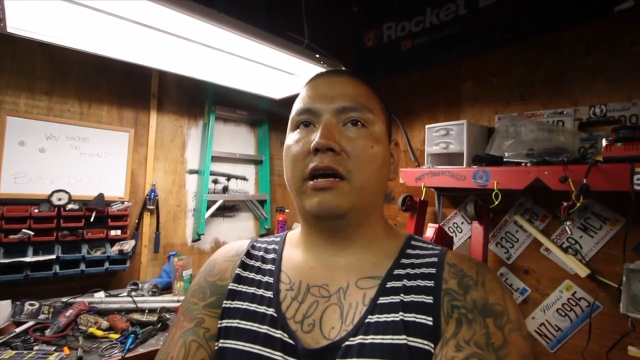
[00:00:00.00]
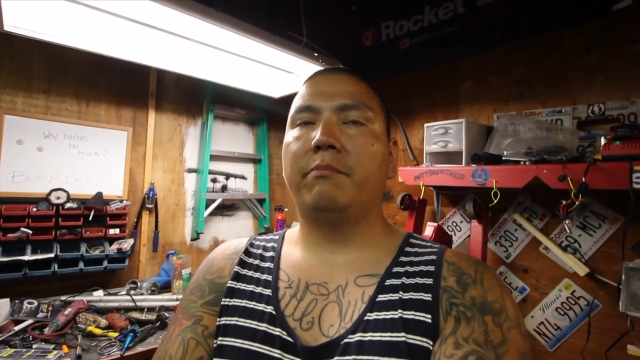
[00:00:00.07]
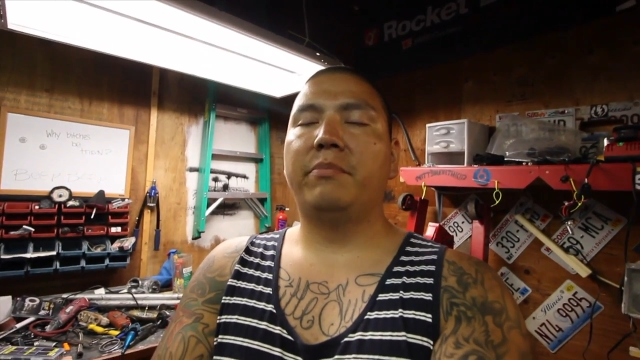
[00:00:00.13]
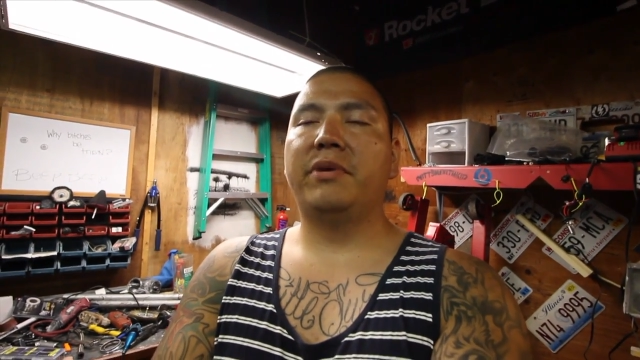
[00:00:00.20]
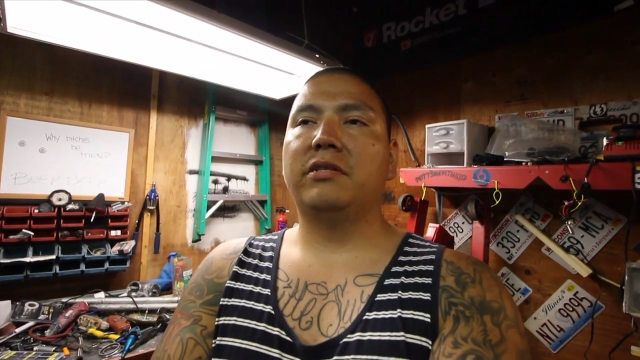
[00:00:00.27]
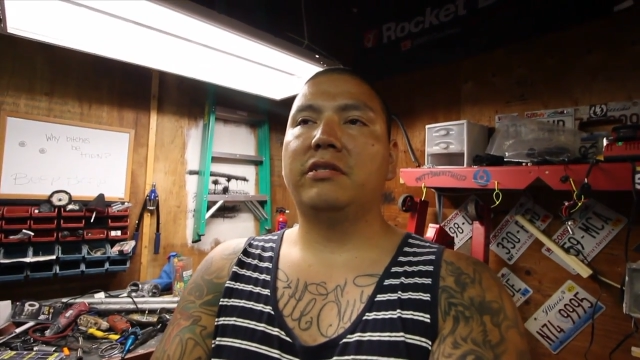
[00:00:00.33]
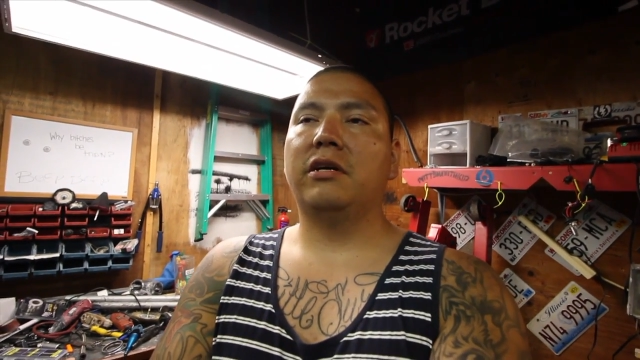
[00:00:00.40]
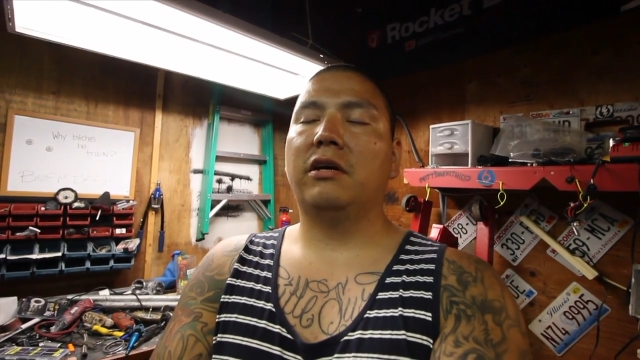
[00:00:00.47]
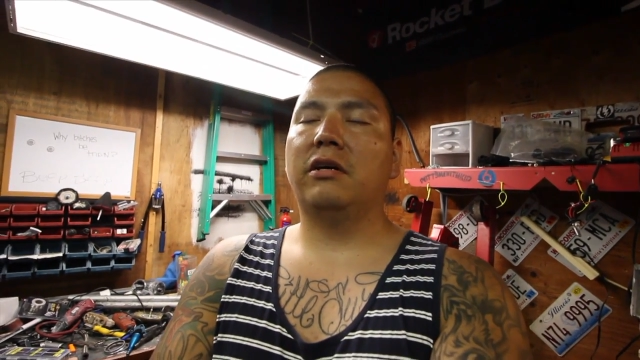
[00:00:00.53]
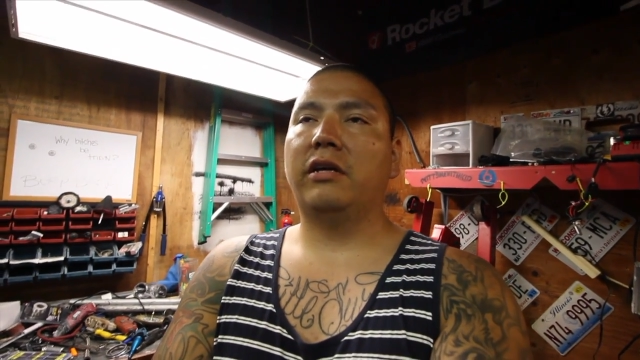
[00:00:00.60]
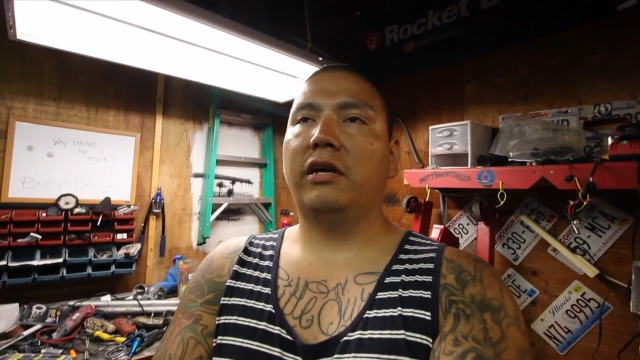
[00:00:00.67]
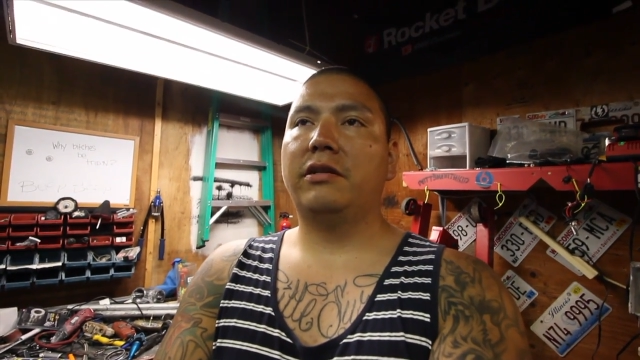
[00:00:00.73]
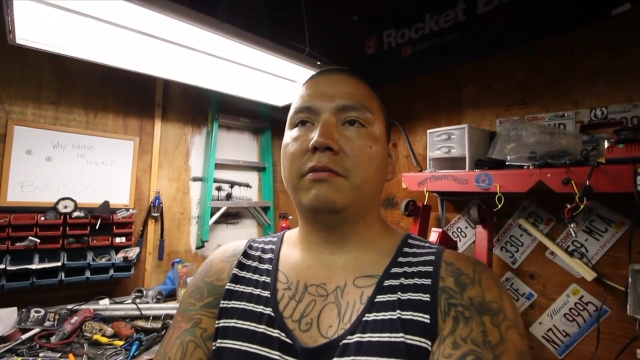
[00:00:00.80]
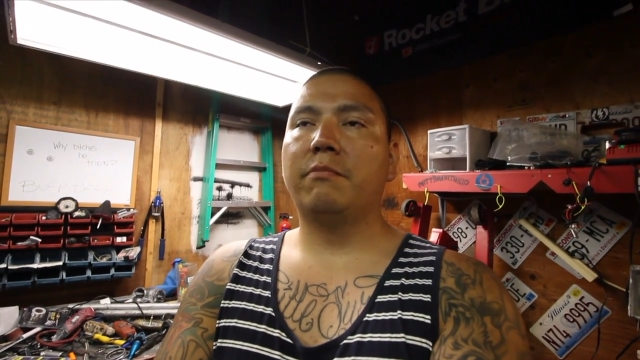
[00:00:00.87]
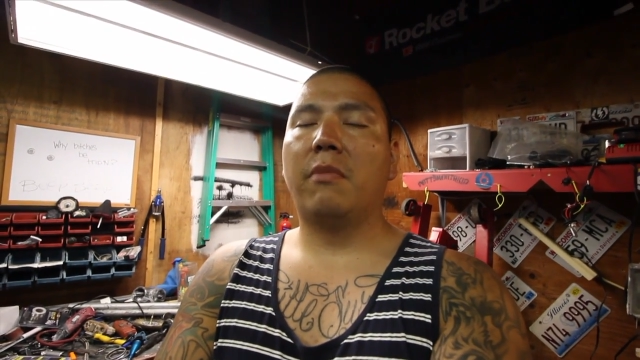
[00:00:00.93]
I'm busy all
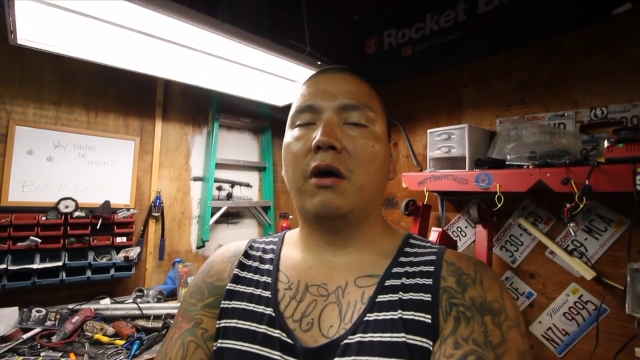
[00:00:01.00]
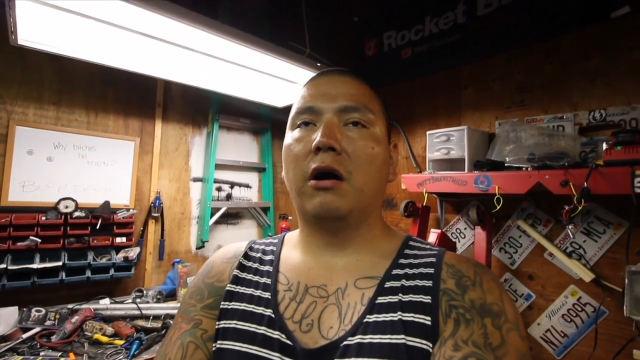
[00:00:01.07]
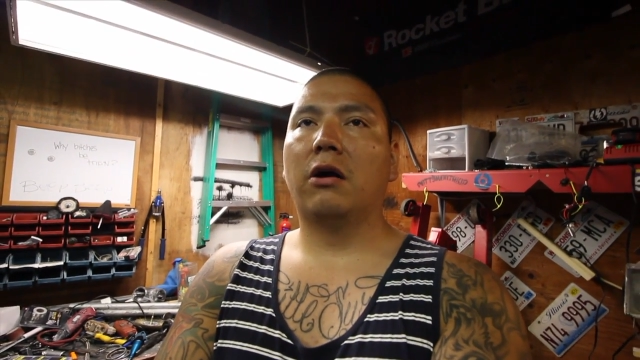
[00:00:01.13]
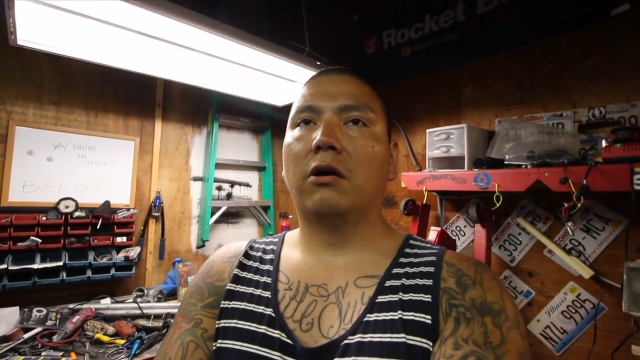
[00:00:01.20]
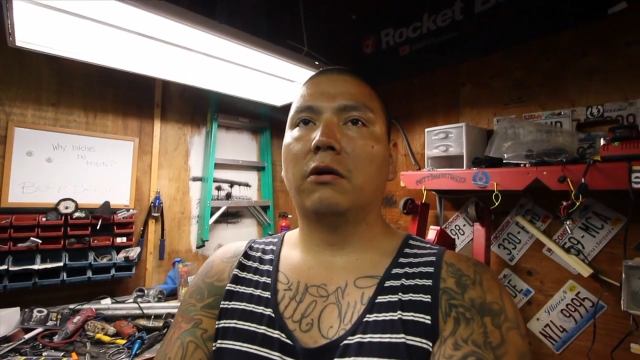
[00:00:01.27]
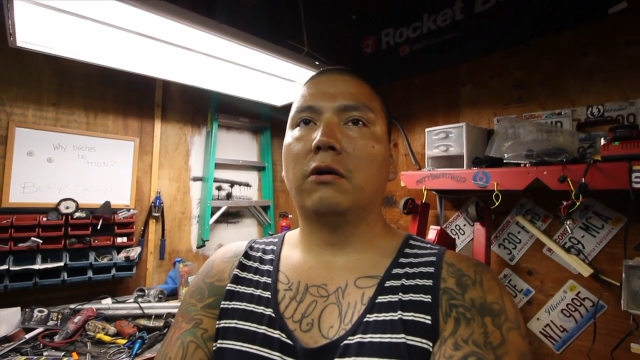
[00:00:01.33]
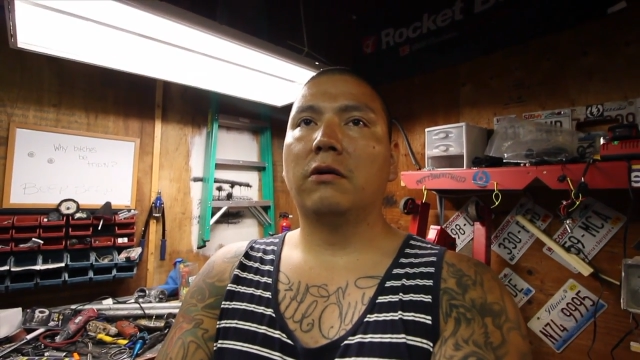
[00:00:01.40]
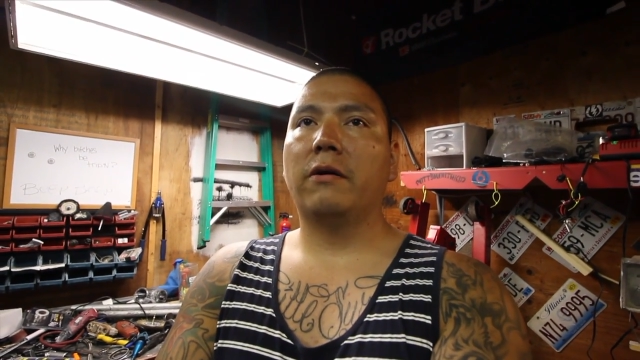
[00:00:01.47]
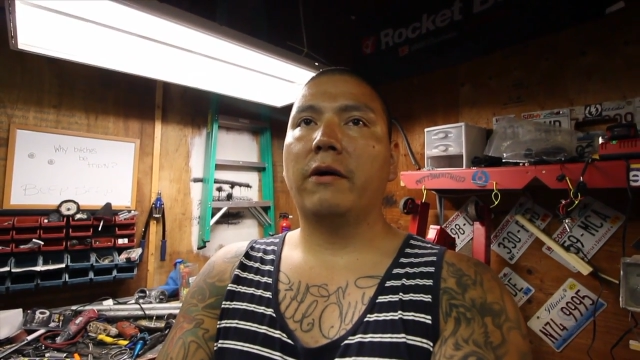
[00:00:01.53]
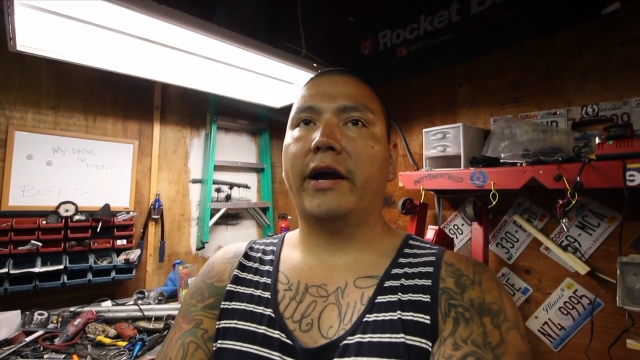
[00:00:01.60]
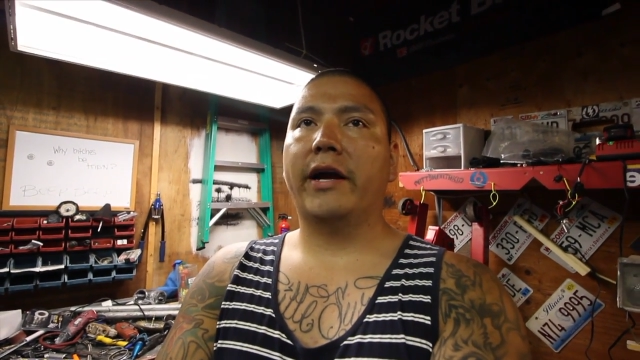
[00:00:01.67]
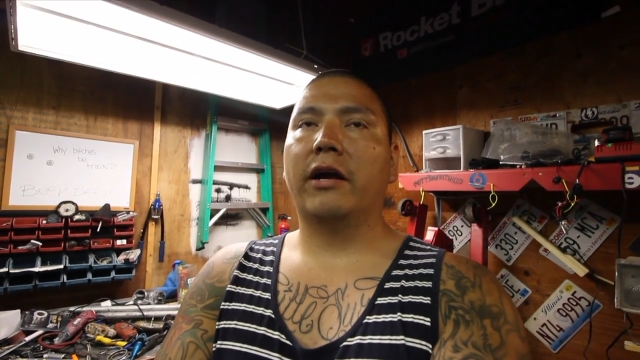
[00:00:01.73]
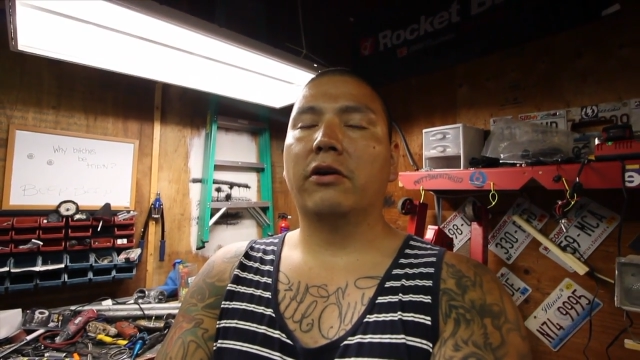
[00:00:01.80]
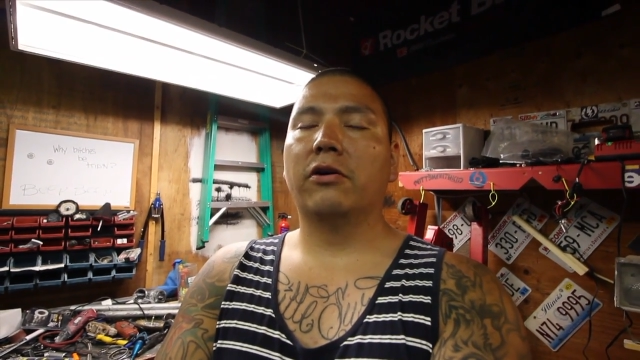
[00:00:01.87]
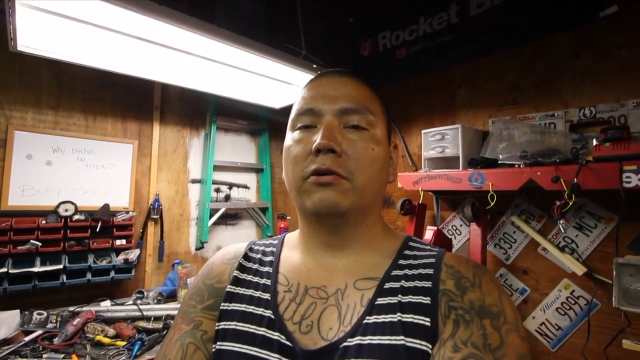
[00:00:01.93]
day tomorrow. I
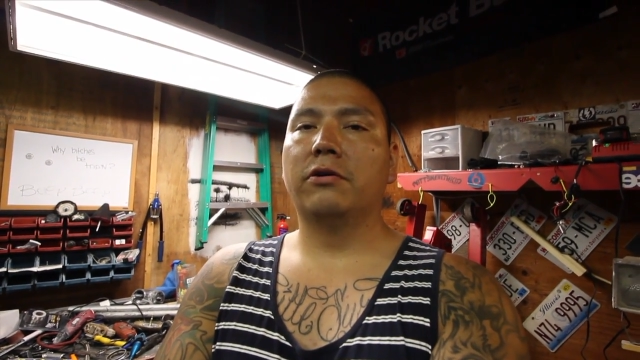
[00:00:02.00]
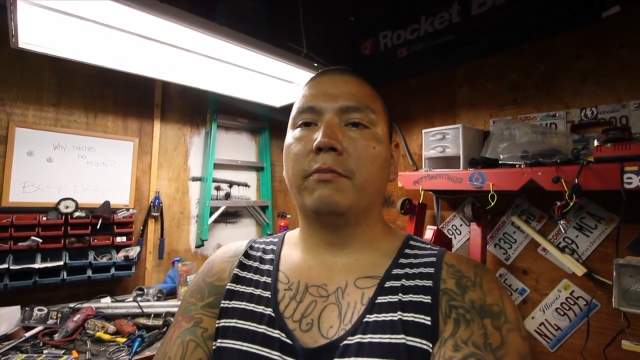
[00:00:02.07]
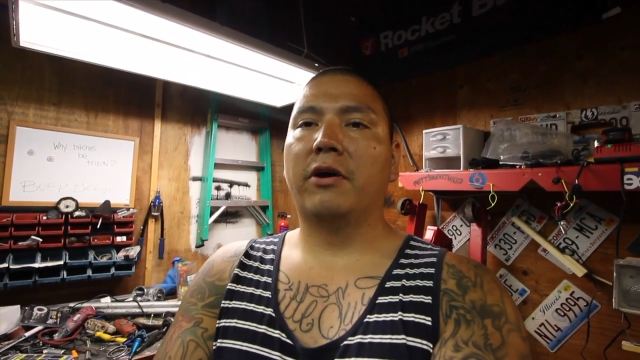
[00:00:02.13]
gotta go to